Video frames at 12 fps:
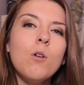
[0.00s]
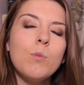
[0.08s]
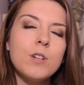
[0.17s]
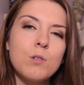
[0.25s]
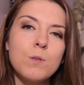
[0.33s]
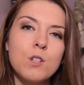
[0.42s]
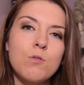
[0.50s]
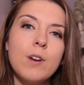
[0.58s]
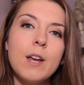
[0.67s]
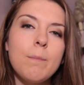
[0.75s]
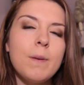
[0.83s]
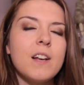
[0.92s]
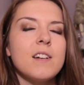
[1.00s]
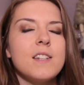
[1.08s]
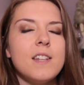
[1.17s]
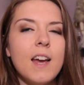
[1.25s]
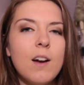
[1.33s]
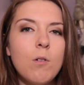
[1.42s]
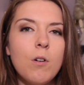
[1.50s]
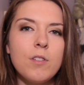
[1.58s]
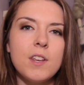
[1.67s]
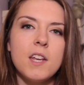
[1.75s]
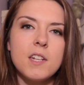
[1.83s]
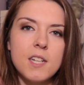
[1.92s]
which was great because now all
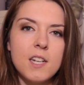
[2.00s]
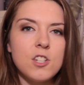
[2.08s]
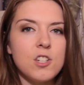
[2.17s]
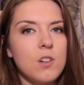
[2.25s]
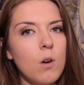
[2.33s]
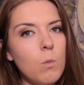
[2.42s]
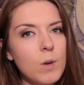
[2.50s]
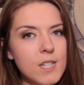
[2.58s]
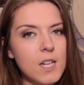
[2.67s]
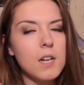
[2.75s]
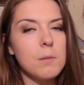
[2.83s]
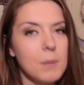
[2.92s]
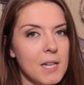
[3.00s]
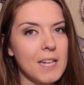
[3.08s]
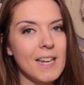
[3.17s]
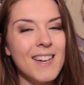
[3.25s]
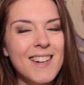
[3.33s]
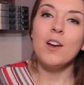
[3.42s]
the attention was on me.